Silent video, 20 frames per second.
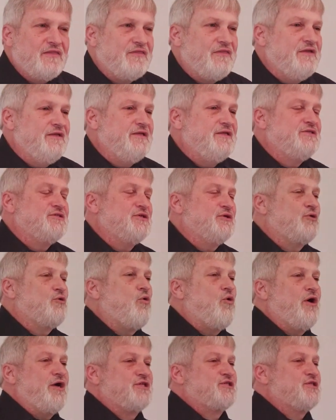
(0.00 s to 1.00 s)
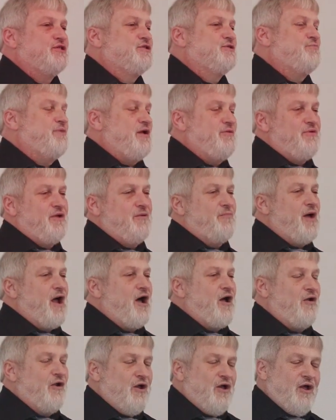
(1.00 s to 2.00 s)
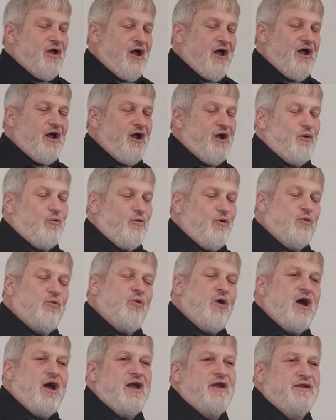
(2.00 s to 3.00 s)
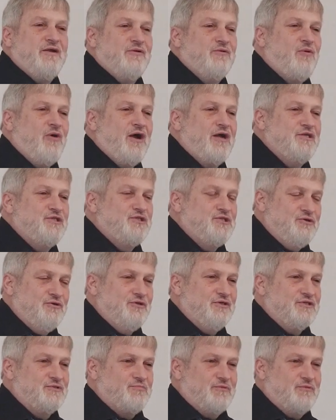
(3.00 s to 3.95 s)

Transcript: things and questions maybe about, uh, well, why, why Judas?